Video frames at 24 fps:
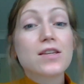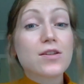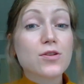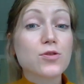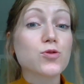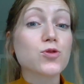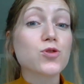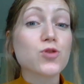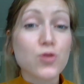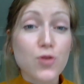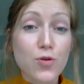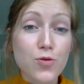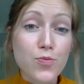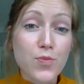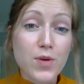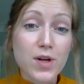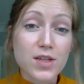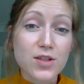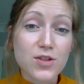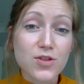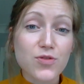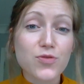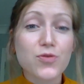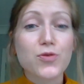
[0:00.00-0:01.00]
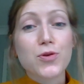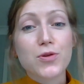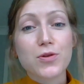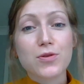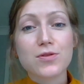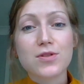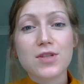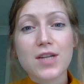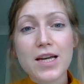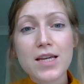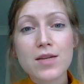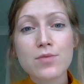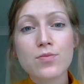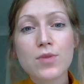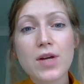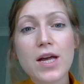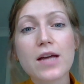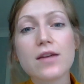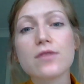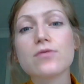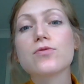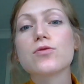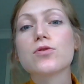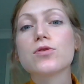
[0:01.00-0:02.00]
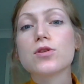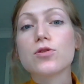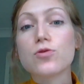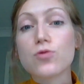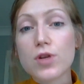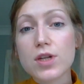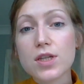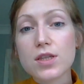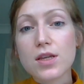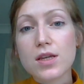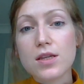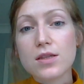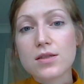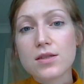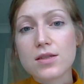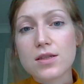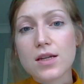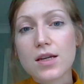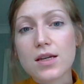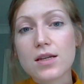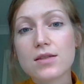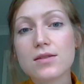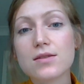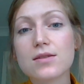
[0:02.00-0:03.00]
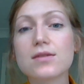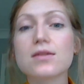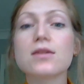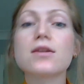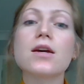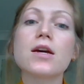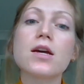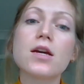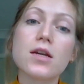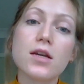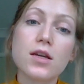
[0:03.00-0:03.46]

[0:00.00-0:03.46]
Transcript: thank you so much for your time and for the great insights